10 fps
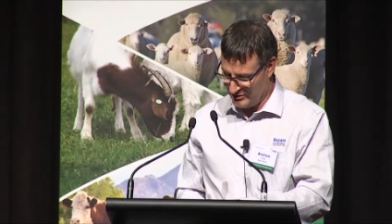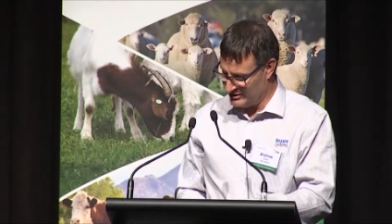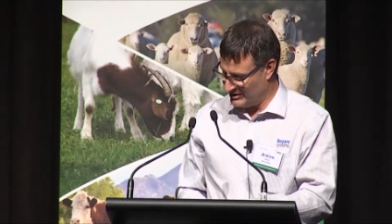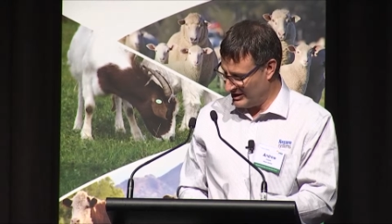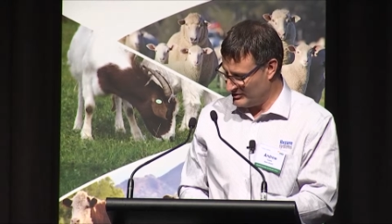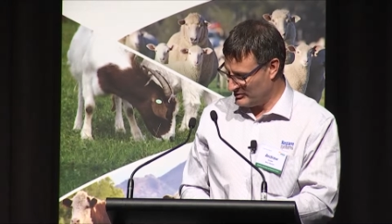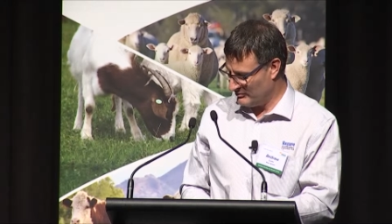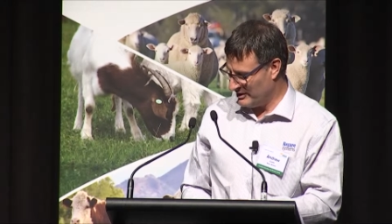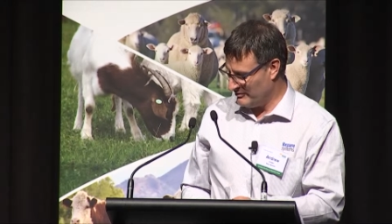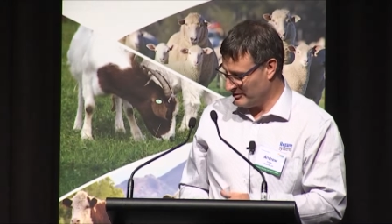into that sort
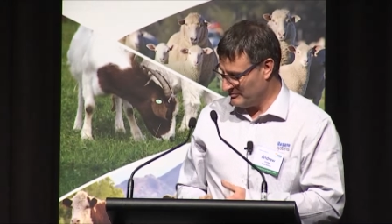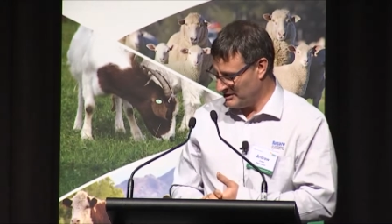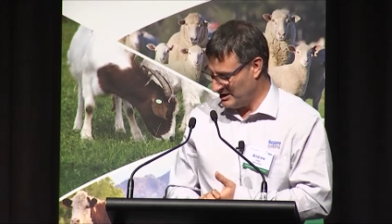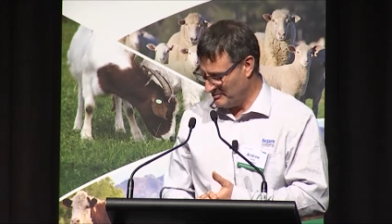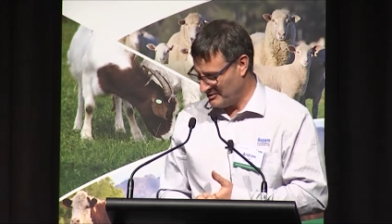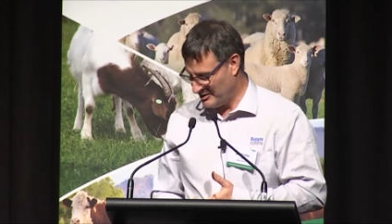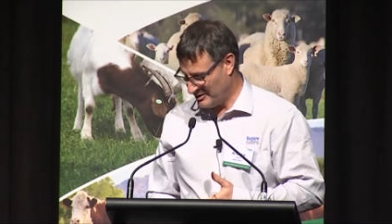of level of depth.